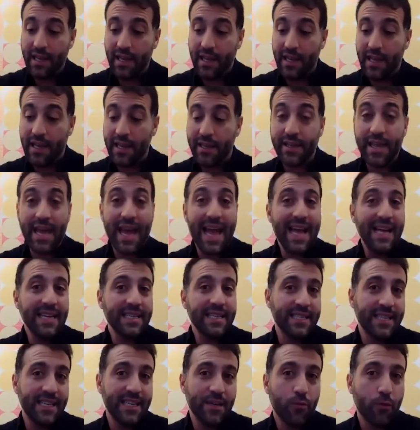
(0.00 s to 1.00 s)
the
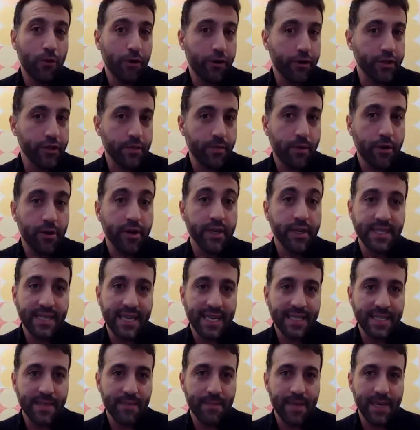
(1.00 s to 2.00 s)
anti-Workers' Party
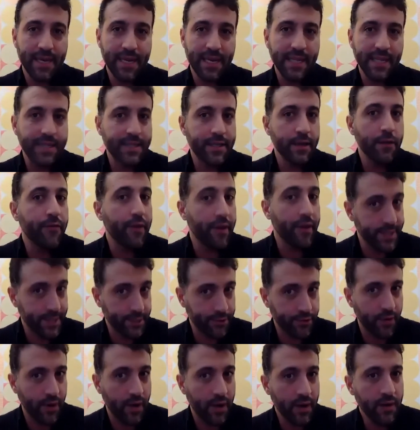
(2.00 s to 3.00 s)
sentiment is still very
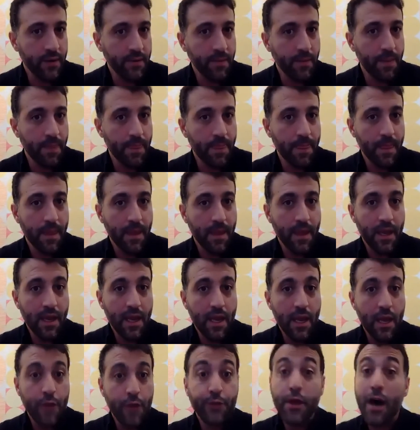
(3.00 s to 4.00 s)
strong.
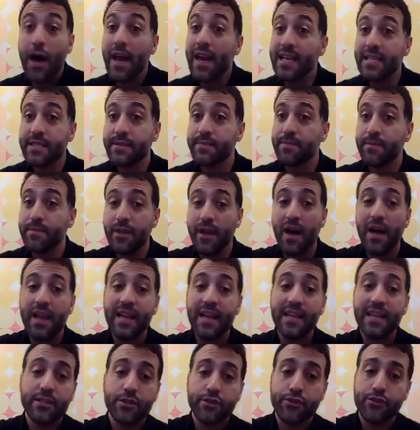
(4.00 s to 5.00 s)
Not
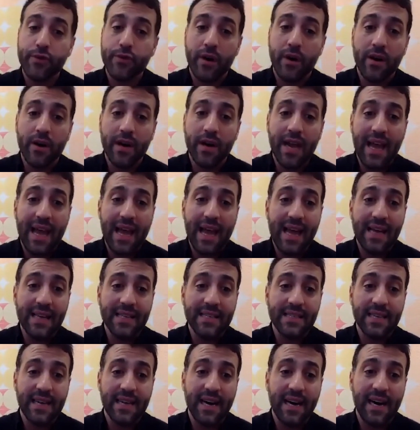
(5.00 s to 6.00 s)
as strong
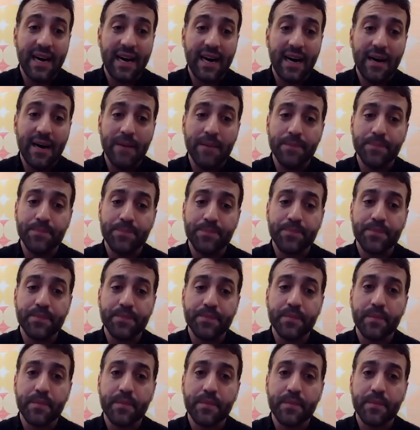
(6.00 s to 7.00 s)
as
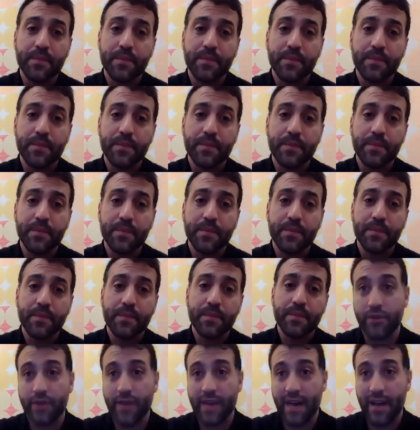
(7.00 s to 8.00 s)
the
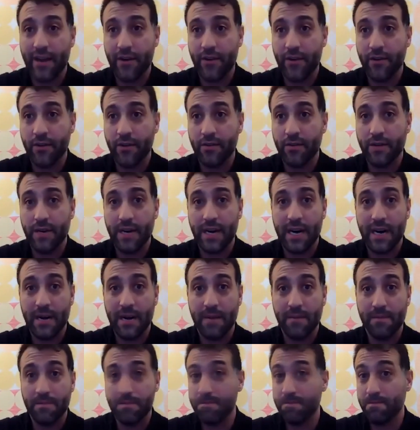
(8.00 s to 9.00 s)
anti-Bolsonaro
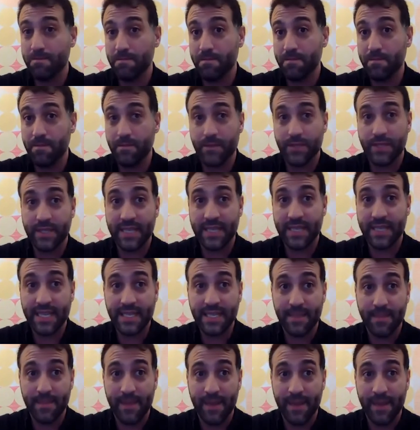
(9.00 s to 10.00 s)

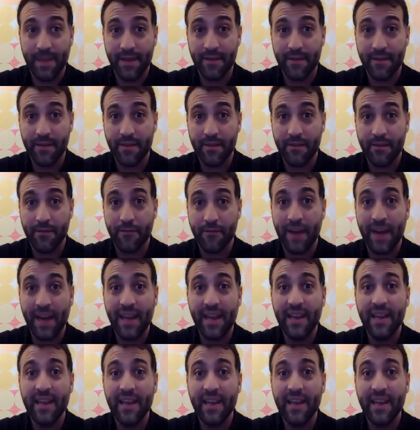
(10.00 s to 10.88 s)
sentiment, right?